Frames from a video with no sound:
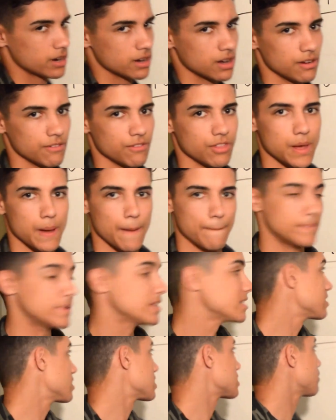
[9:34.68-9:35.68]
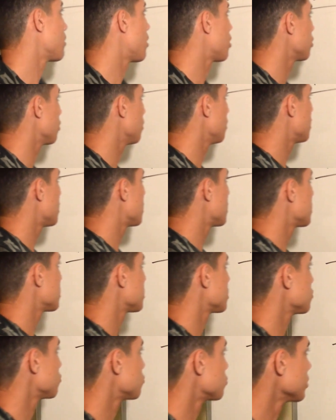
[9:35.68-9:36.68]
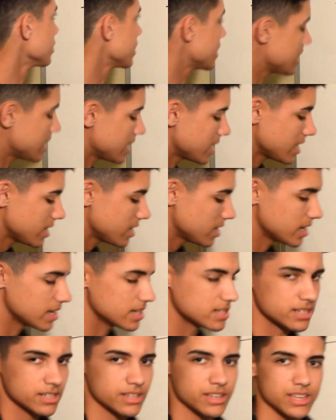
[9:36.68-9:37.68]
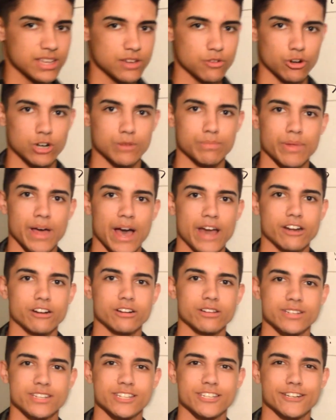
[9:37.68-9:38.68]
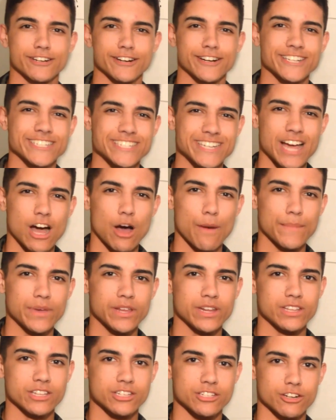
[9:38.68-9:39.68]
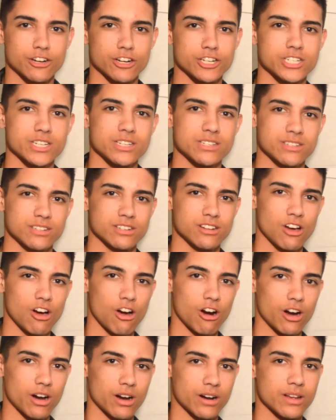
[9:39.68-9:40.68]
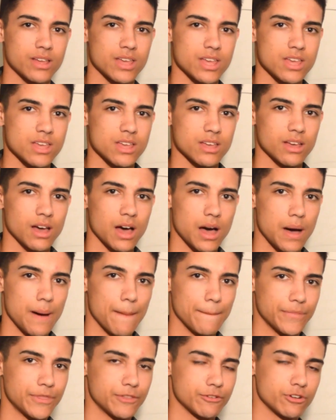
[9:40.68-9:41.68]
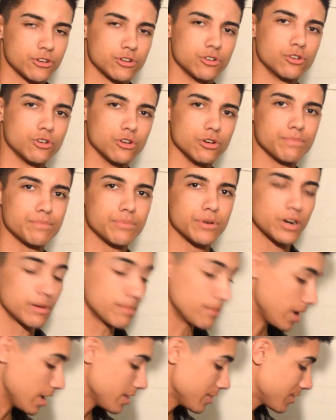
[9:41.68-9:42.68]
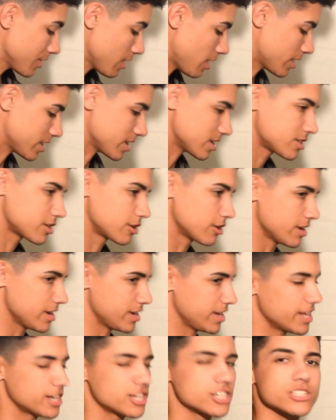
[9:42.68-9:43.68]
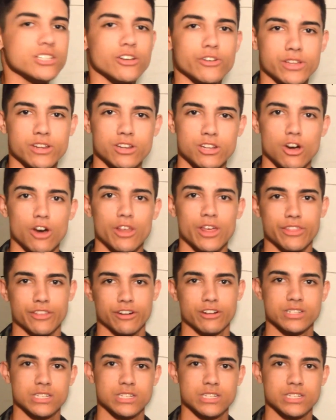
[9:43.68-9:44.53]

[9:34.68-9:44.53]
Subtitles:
of the business model you really need is a keyword planner to search how many searches are through Google per month on a certain niche, so you know that there's